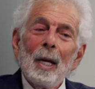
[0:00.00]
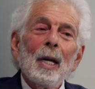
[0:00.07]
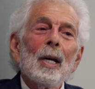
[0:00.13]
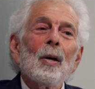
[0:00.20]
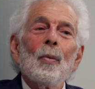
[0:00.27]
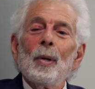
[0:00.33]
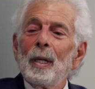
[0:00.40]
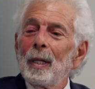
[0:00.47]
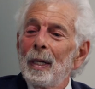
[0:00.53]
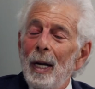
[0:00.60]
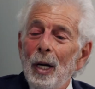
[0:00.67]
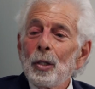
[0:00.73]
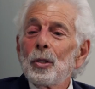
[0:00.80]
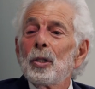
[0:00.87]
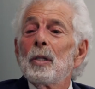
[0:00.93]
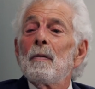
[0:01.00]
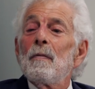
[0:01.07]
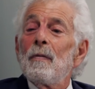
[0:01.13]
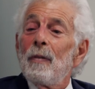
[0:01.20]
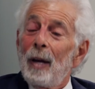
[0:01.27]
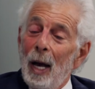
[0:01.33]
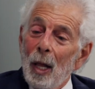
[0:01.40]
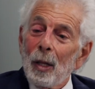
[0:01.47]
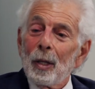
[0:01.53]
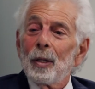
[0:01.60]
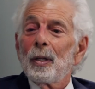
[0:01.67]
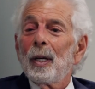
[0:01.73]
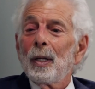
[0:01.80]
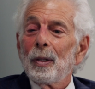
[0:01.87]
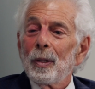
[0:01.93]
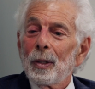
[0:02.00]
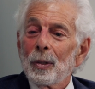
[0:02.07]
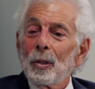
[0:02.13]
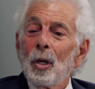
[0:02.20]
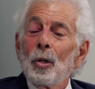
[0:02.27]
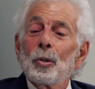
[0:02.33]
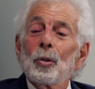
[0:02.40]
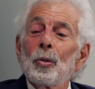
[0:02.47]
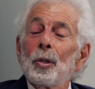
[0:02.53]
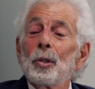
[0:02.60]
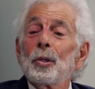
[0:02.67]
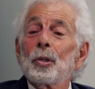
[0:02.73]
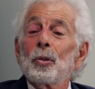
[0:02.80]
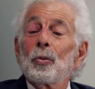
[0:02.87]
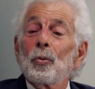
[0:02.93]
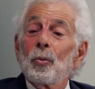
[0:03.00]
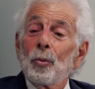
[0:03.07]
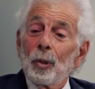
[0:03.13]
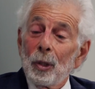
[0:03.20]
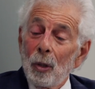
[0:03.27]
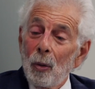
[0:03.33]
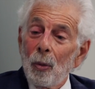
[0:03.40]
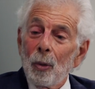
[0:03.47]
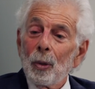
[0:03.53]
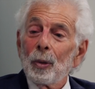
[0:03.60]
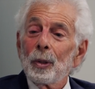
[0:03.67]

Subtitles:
and we can actually validate this. So this is real-world